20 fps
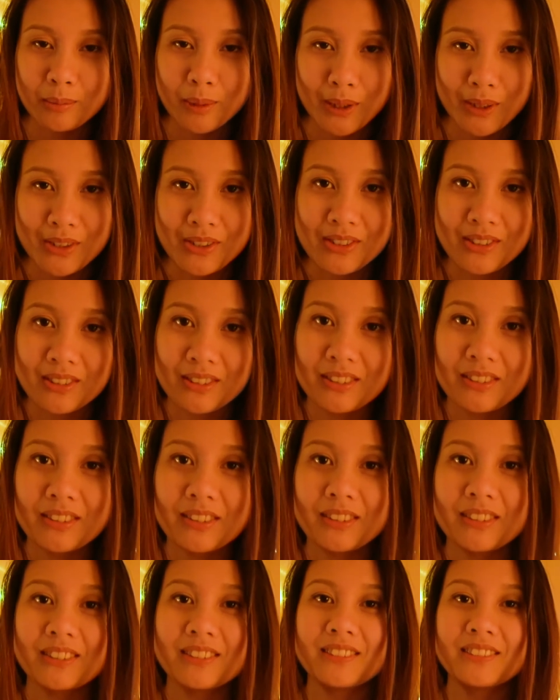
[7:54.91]
Parsa,
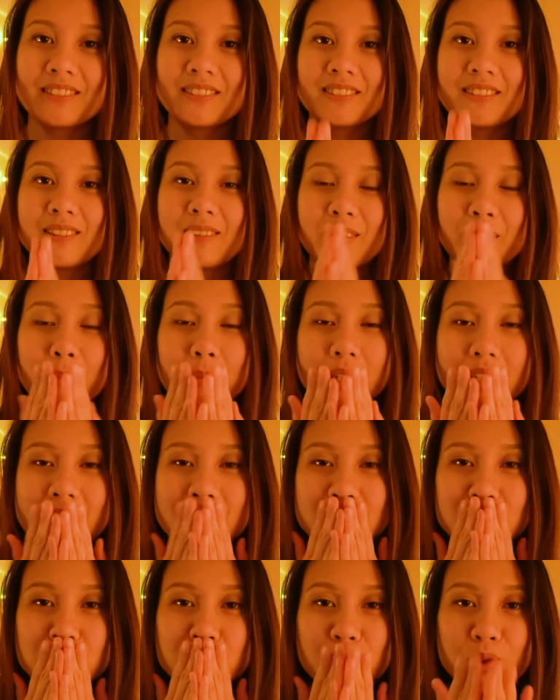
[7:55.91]
you're the
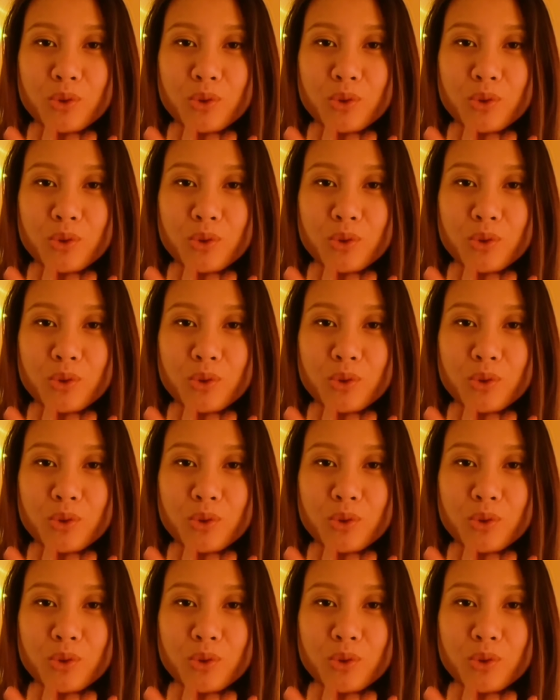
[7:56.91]
best.